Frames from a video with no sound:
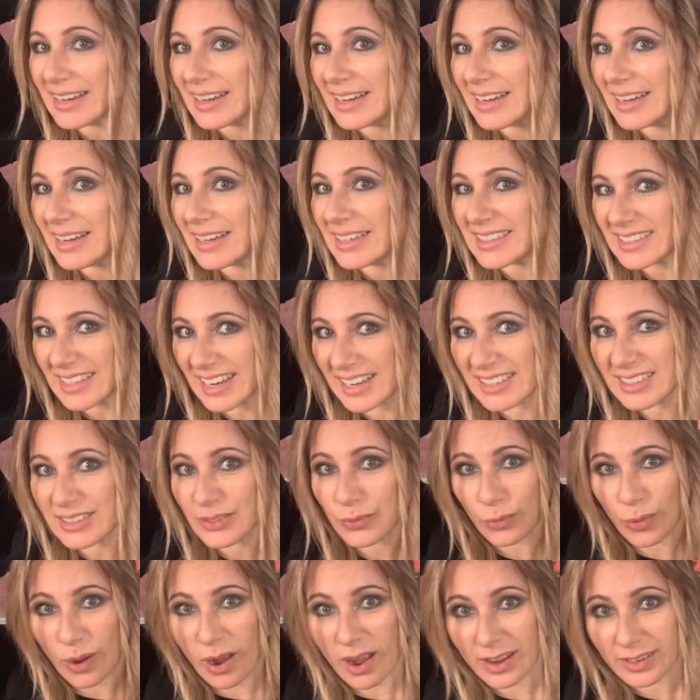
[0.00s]
It takes a
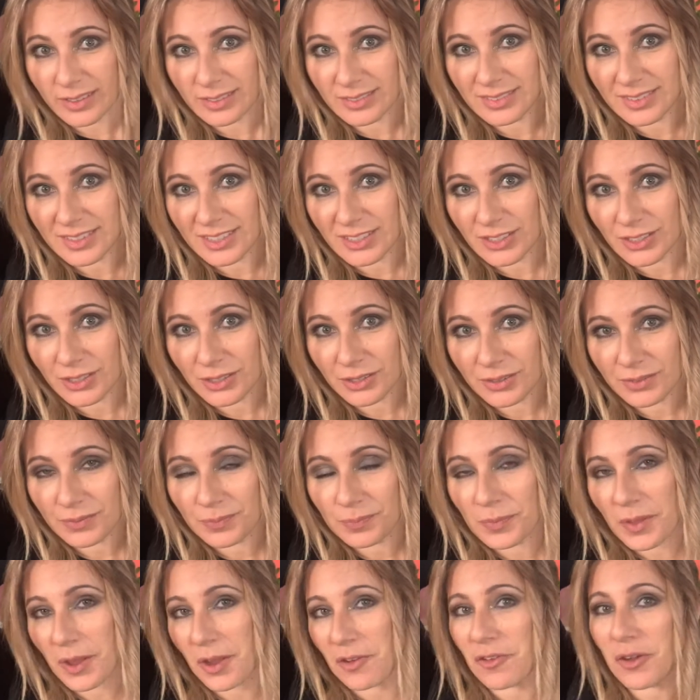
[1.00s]
while to do.
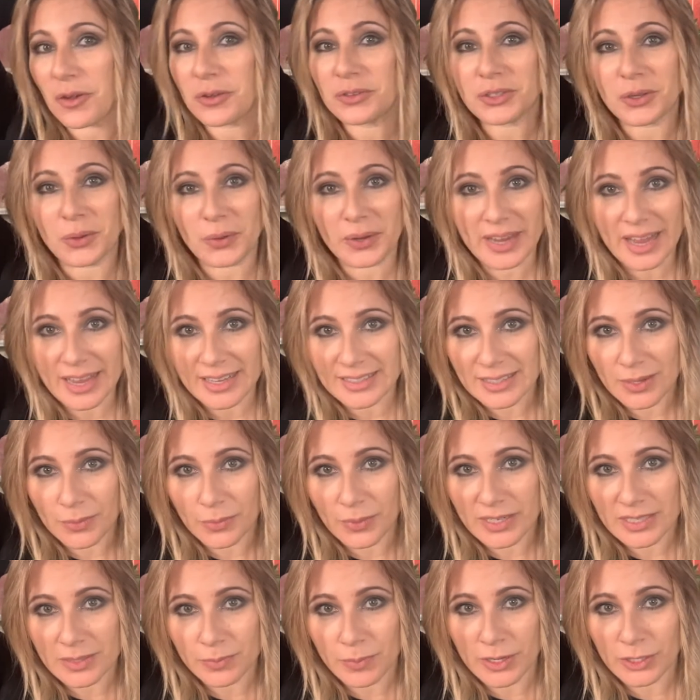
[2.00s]
Now if I was going out somewhere
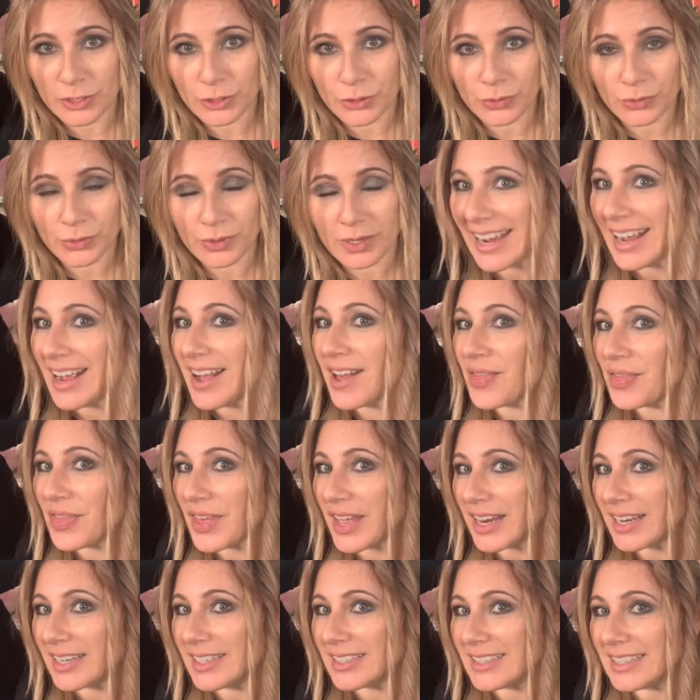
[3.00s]
special,
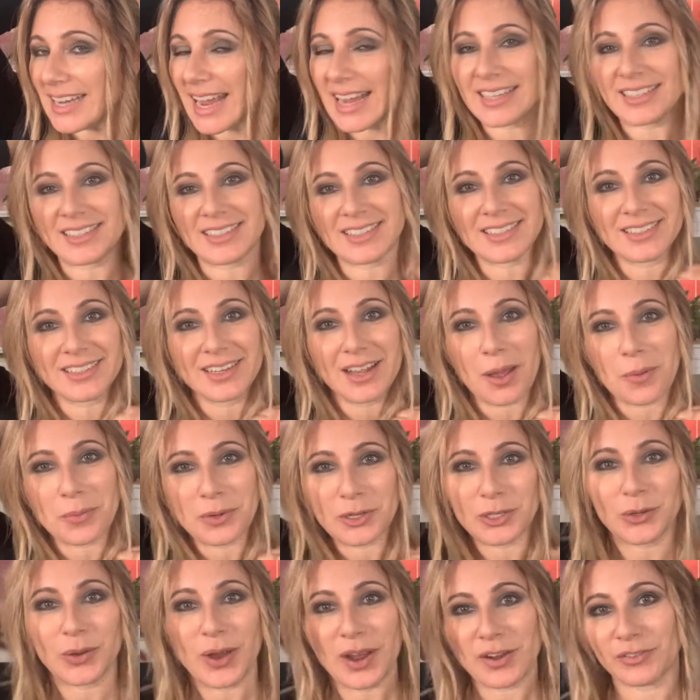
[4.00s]
then yes, I'm gonna do
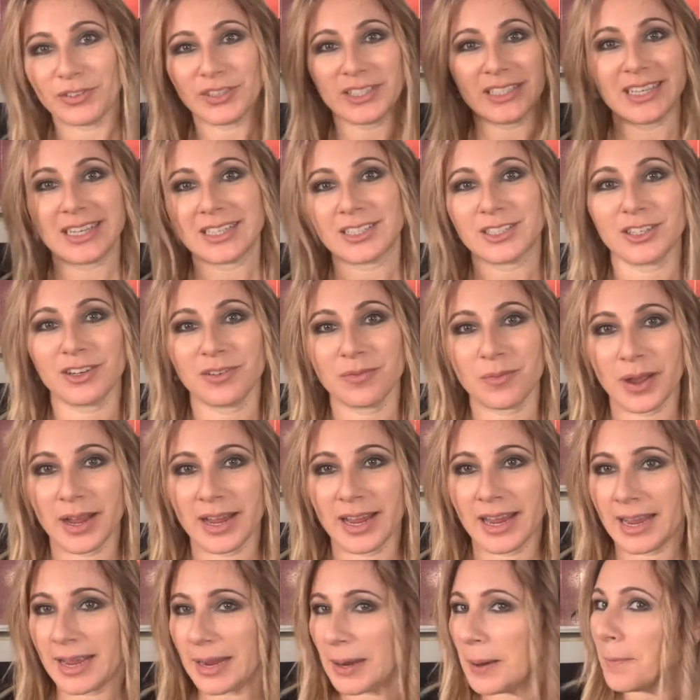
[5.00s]
every section of my
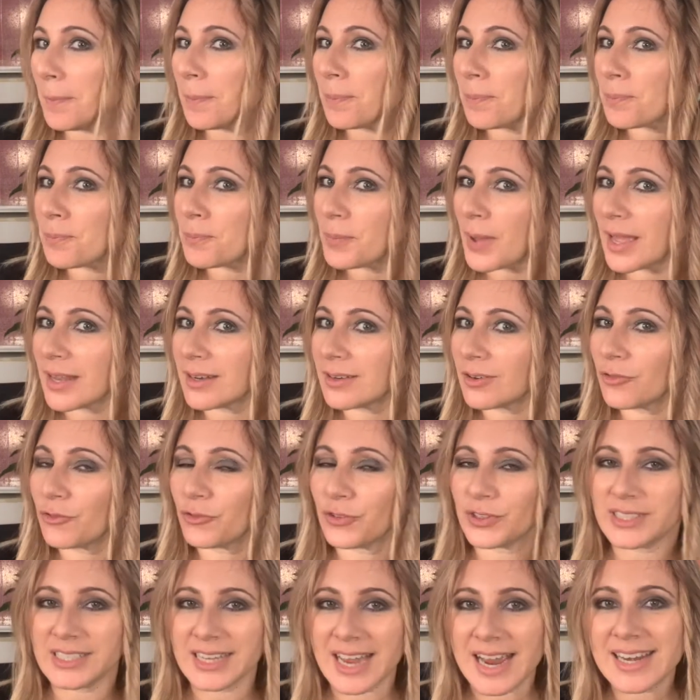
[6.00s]
hair. But for
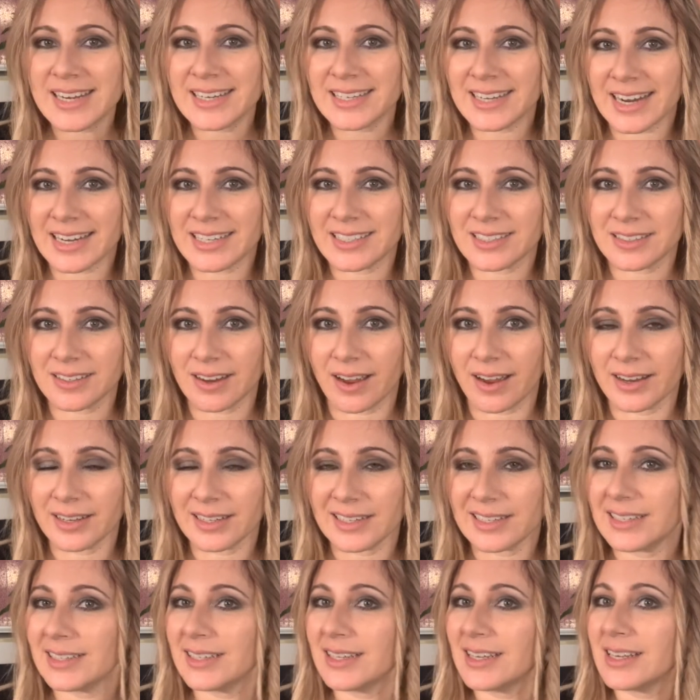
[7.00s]
day-to-day -day
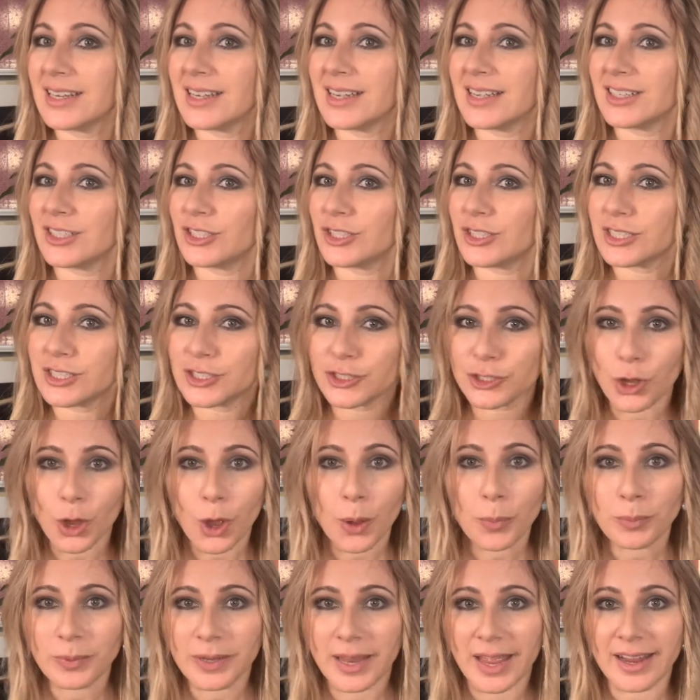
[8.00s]
styling, the
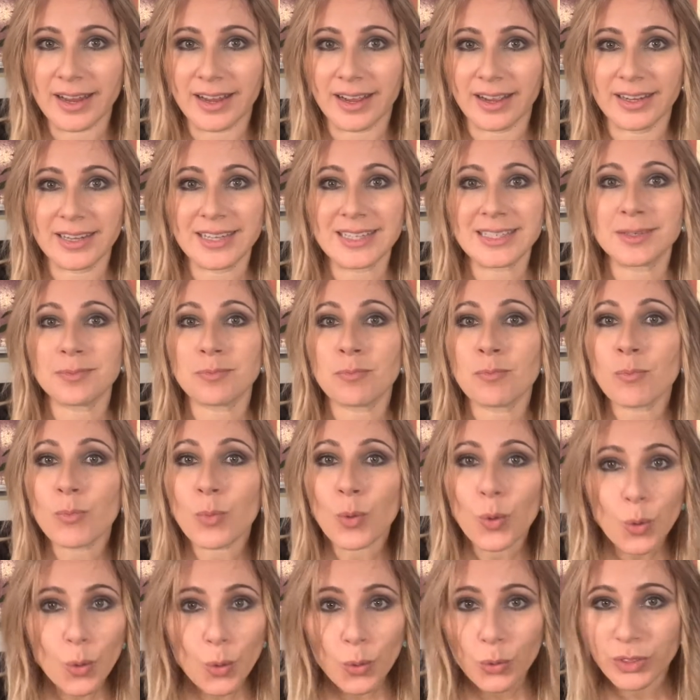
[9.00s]
top layer is
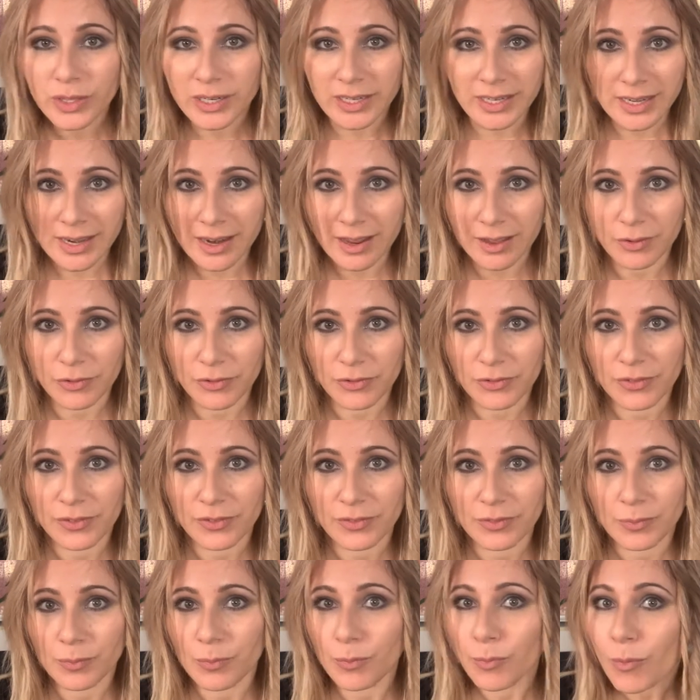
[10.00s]
more than enough,
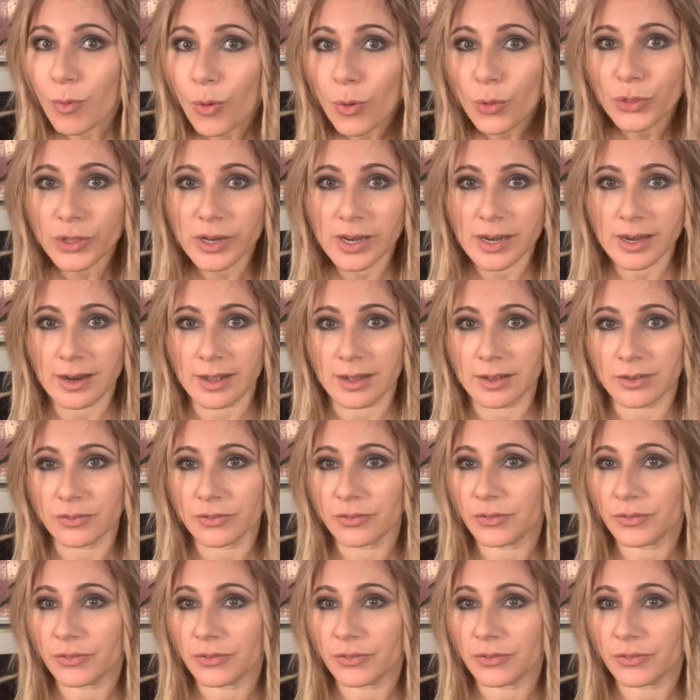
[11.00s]
more than enough.